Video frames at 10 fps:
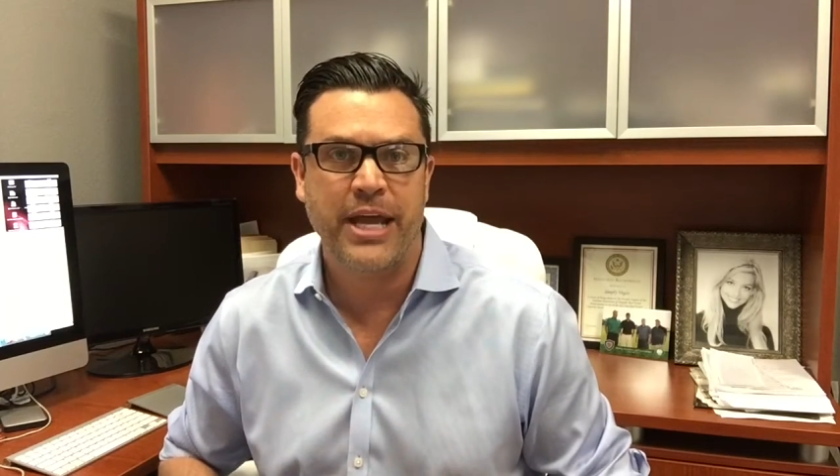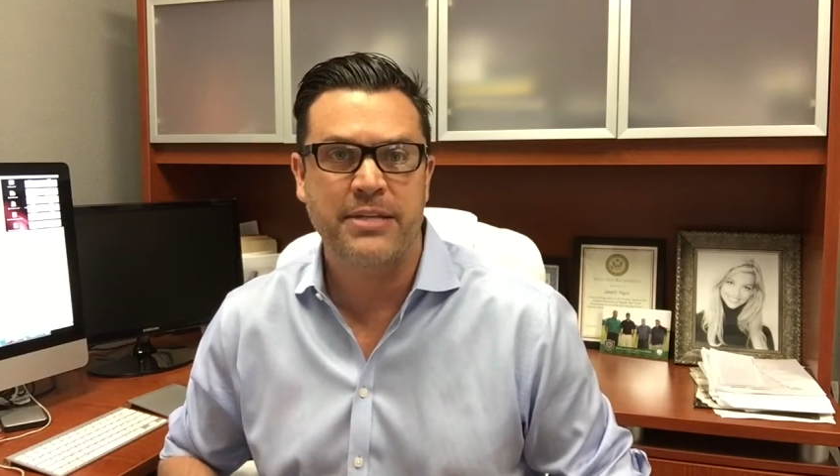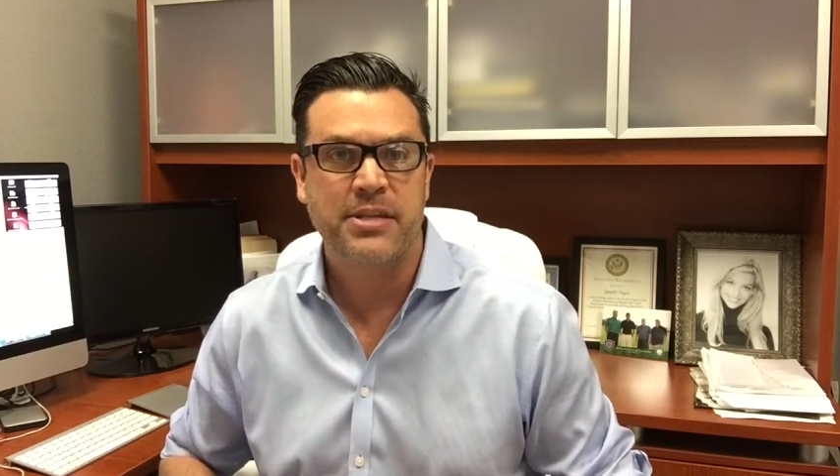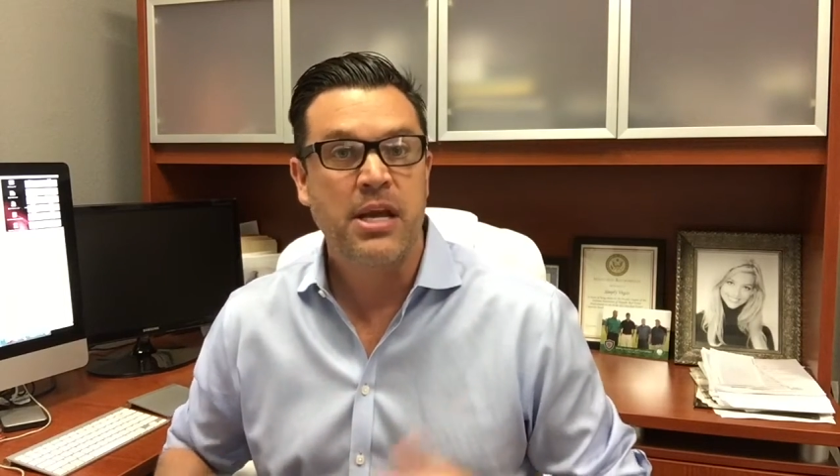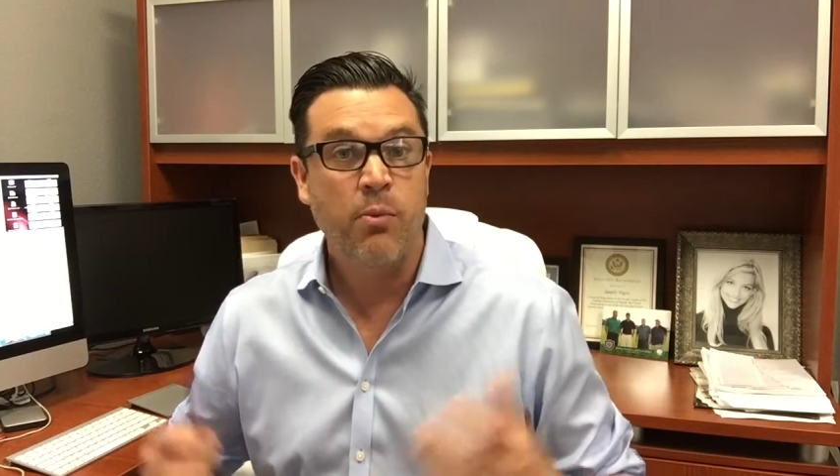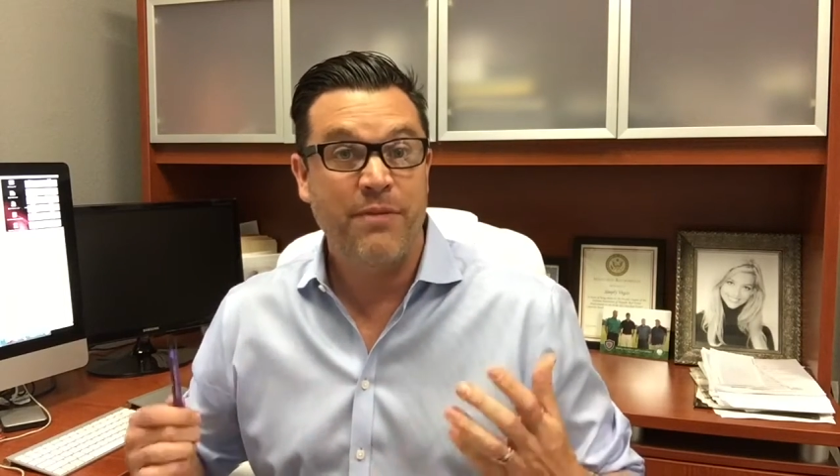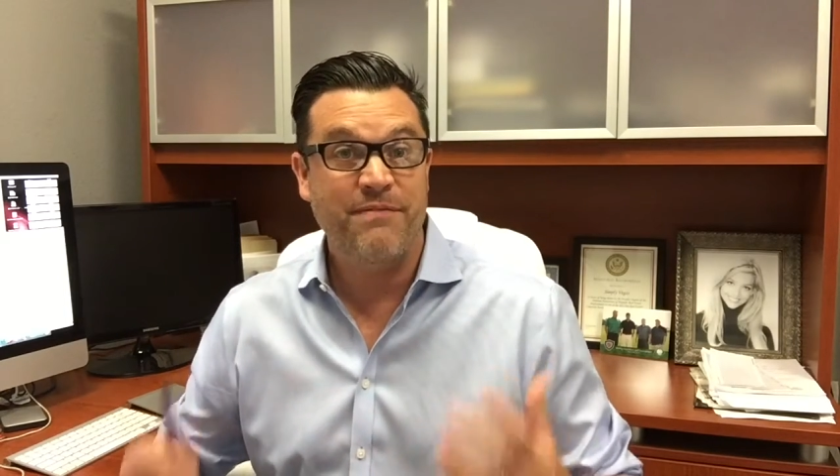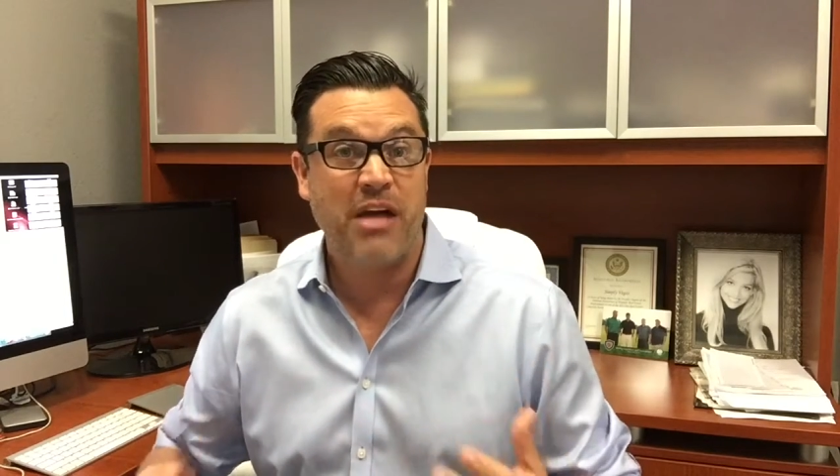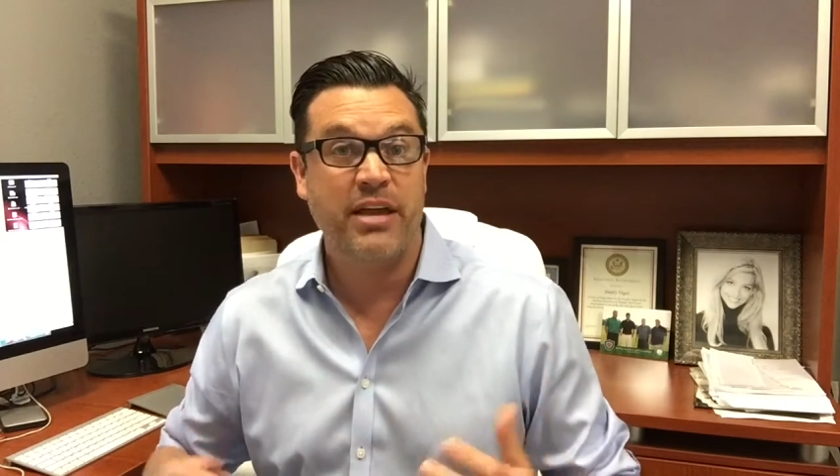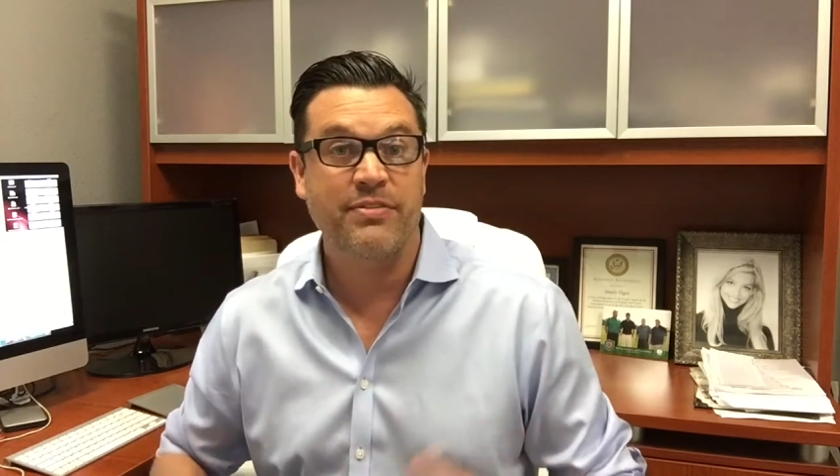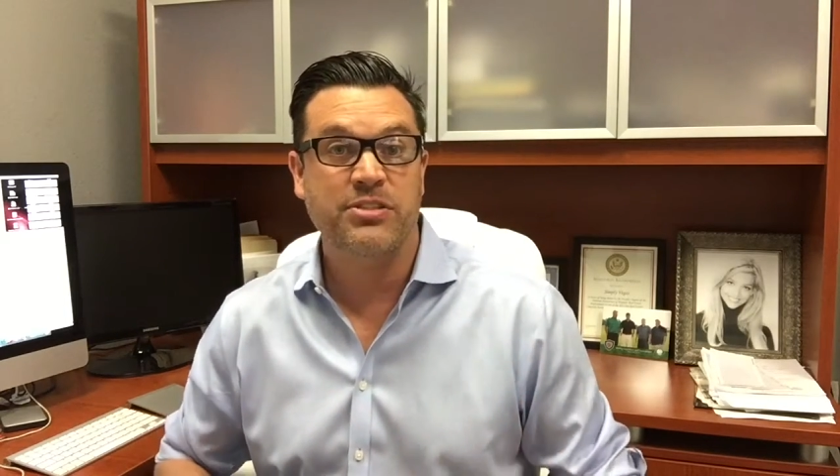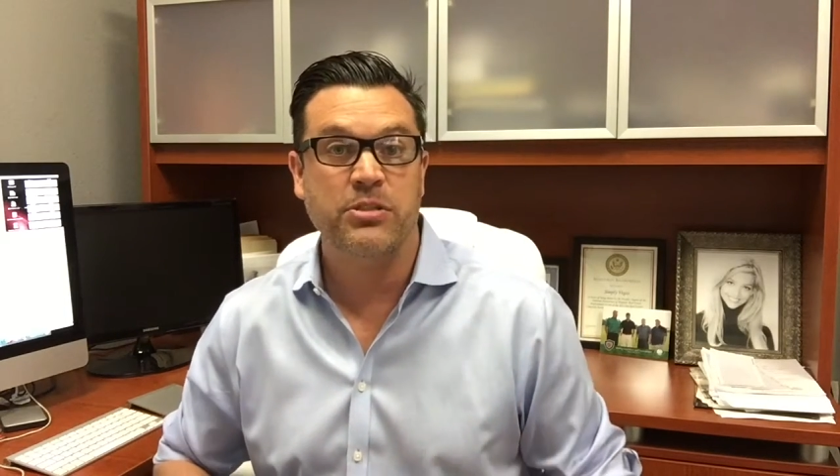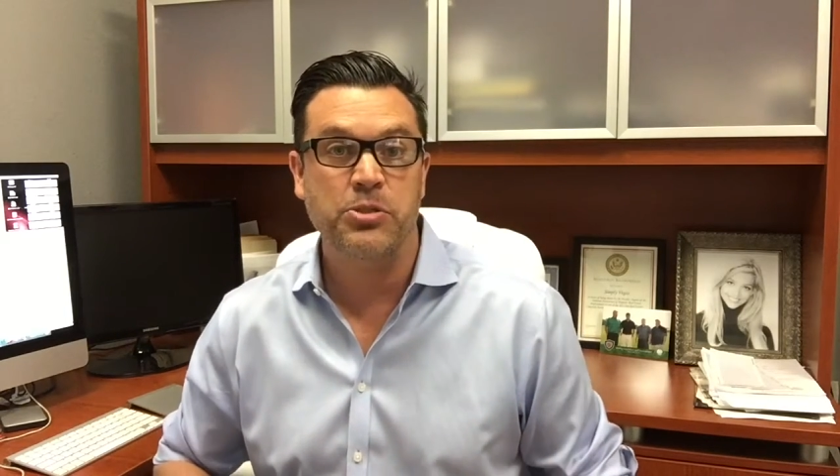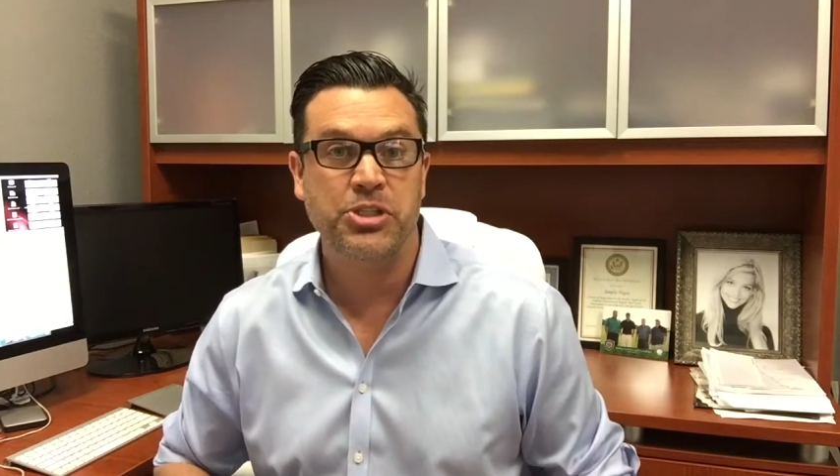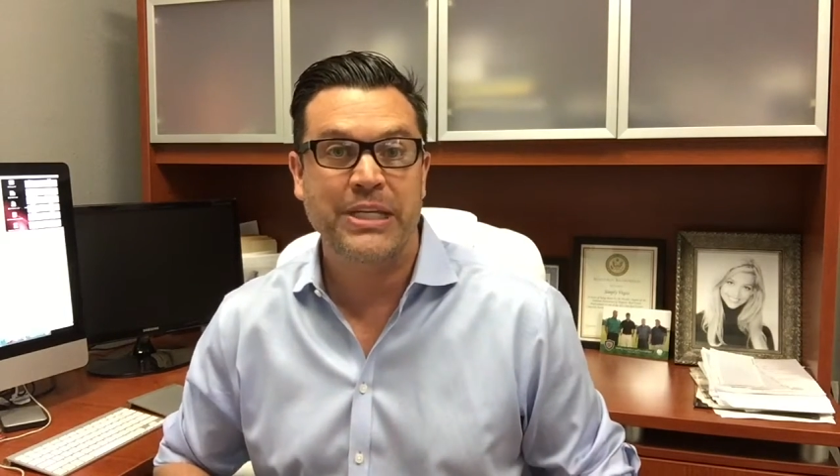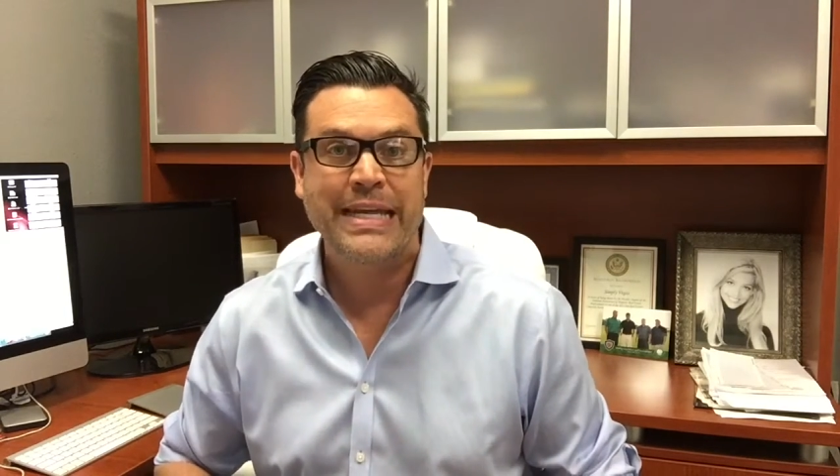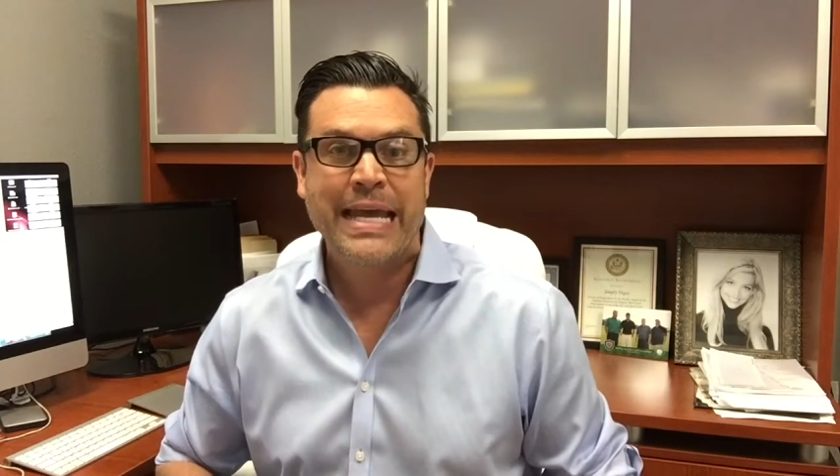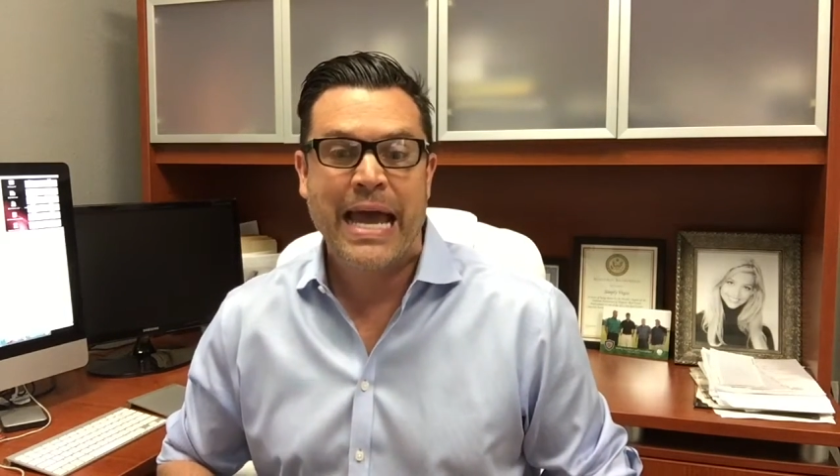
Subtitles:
days. We finally have a solution.